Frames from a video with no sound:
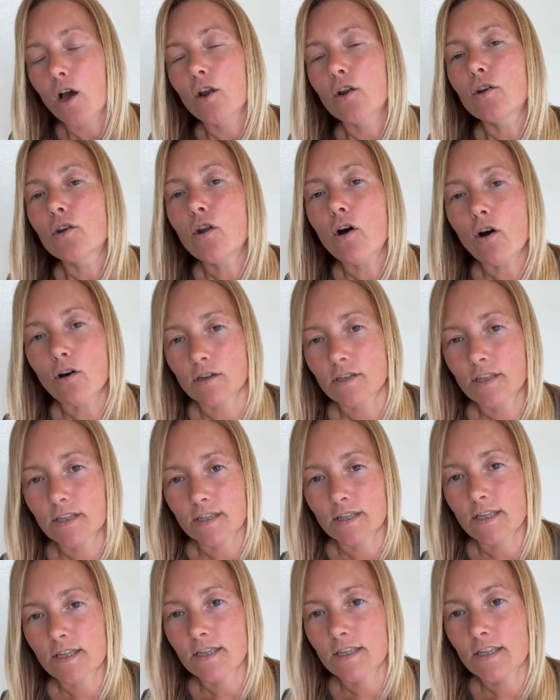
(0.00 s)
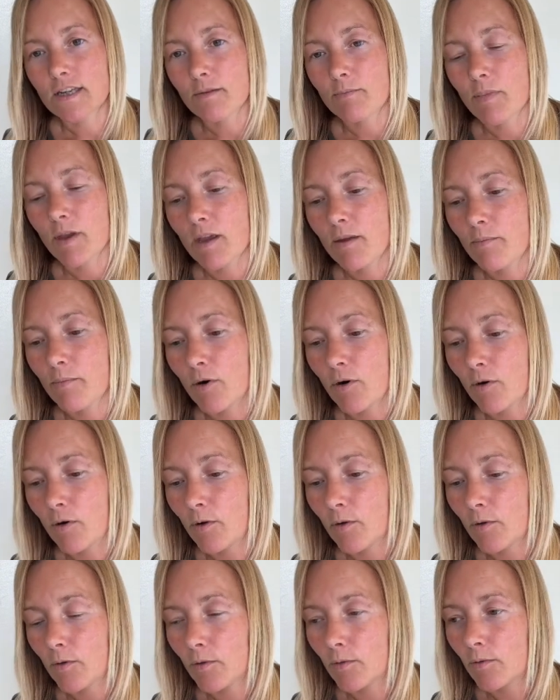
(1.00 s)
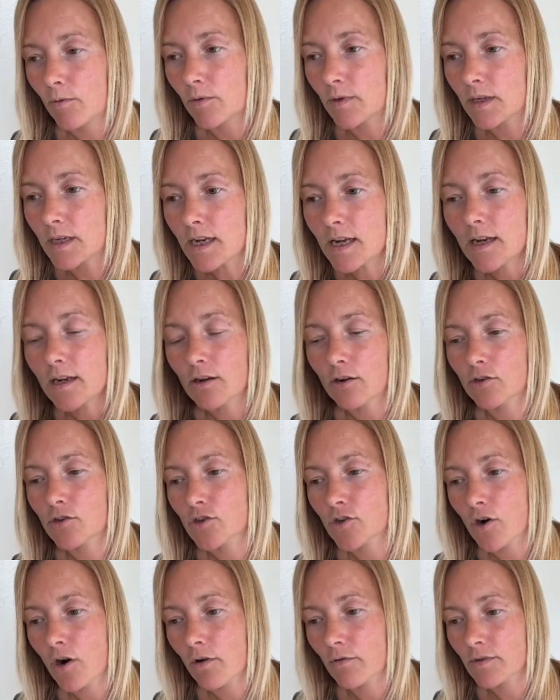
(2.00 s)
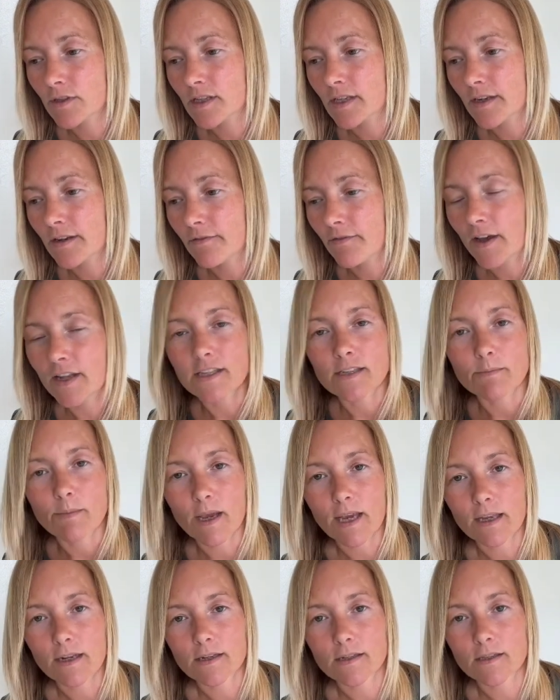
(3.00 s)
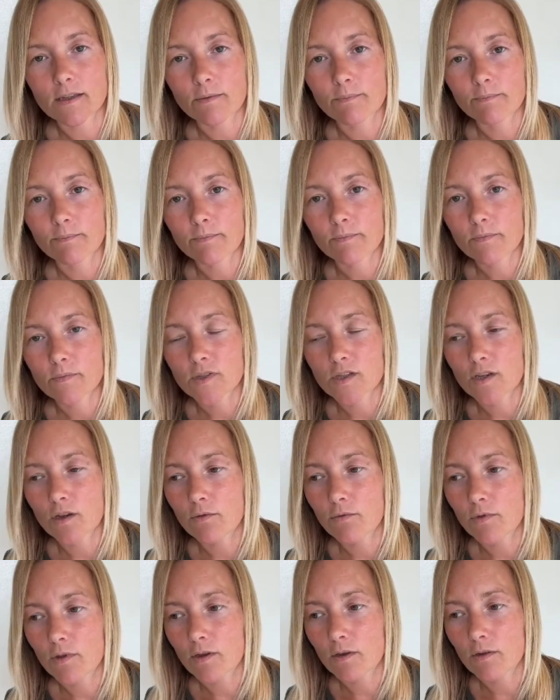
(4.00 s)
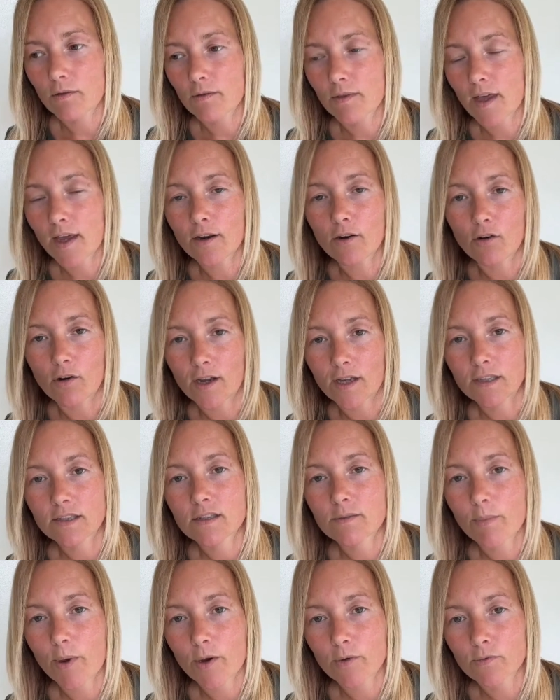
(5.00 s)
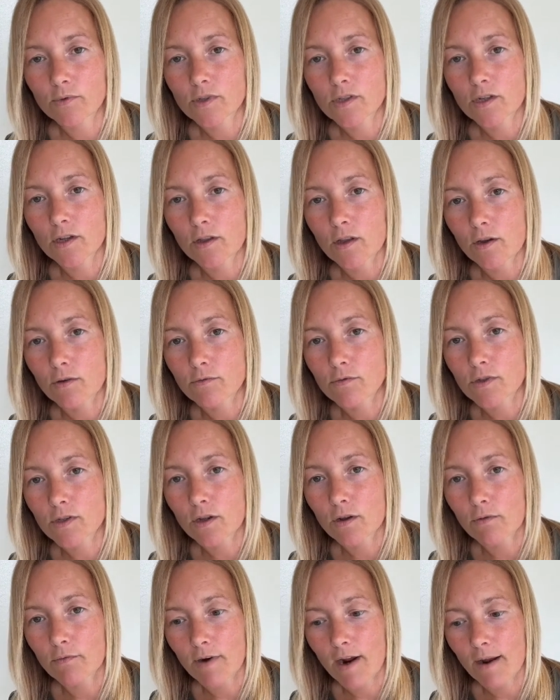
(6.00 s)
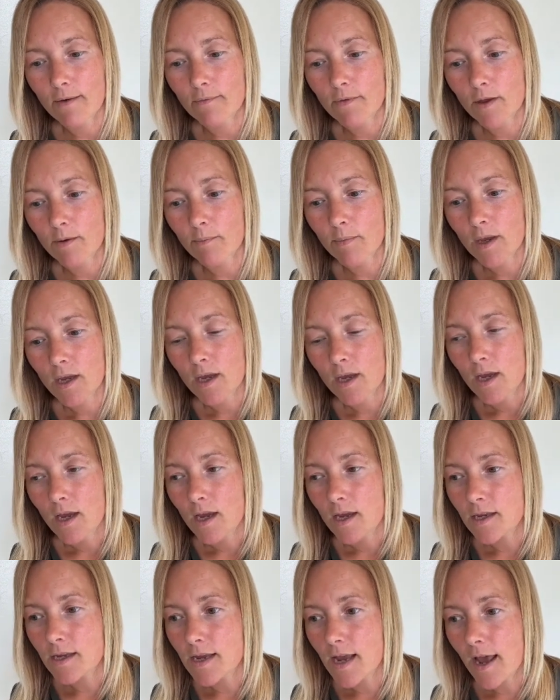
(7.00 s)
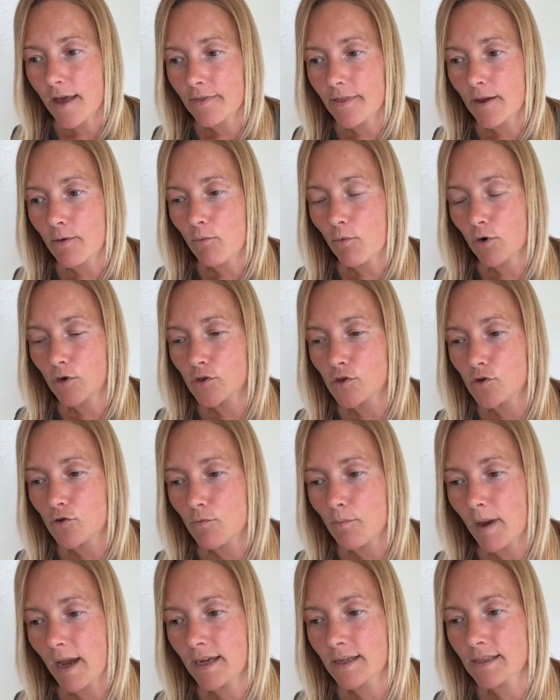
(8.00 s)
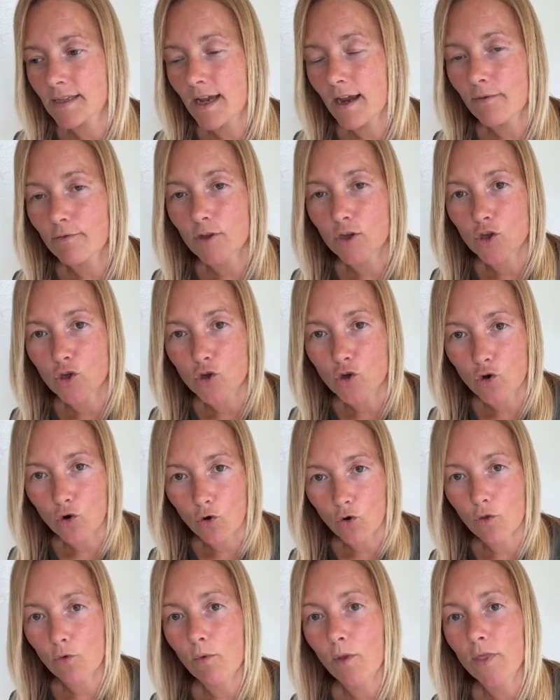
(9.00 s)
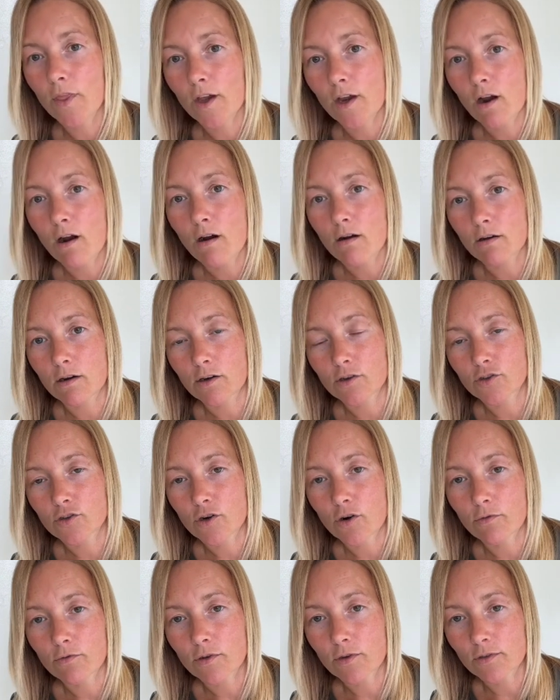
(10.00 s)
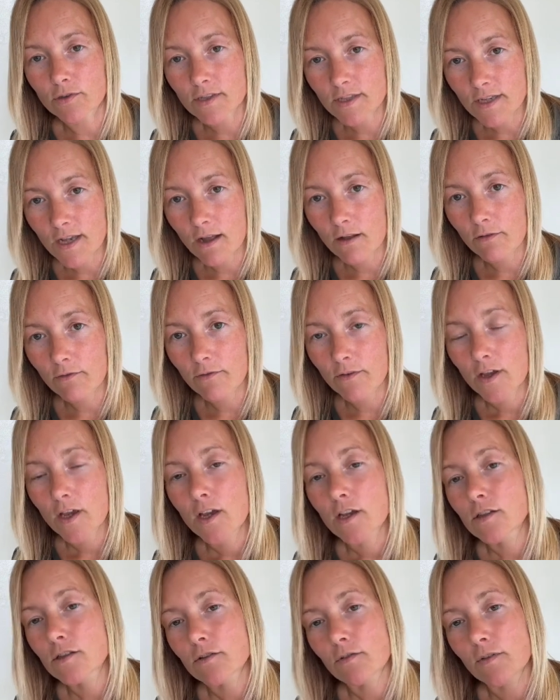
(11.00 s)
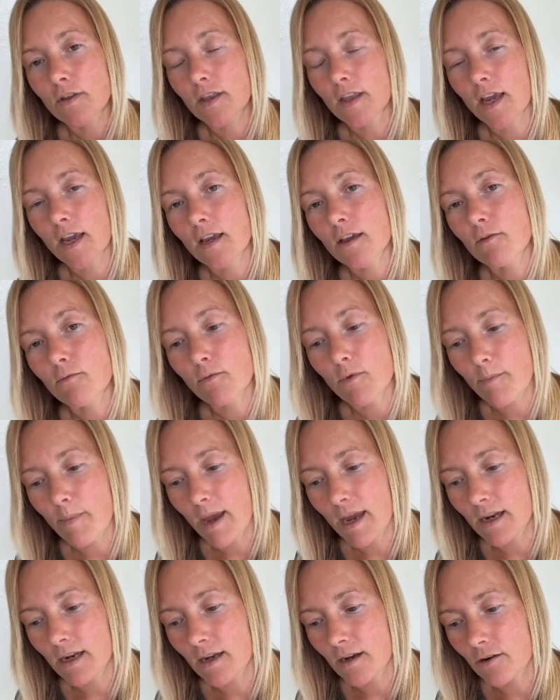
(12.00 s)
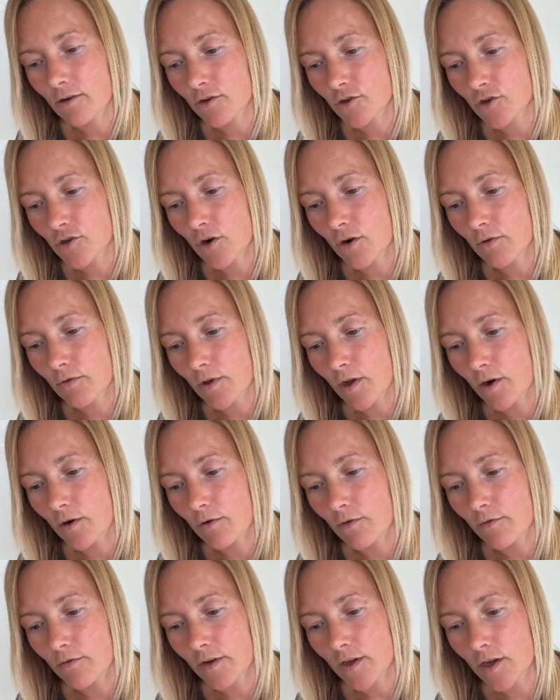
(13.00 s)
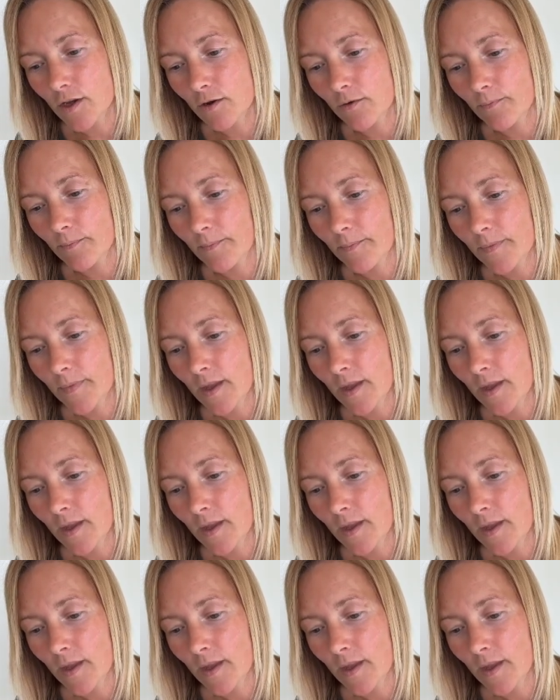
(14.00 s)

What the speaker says: Narcissistic people need control as a defense mechanism, so that they're not exposed to those around them. yet they want to paint out that you're the one that can't control yourself so that they can remain in control over you.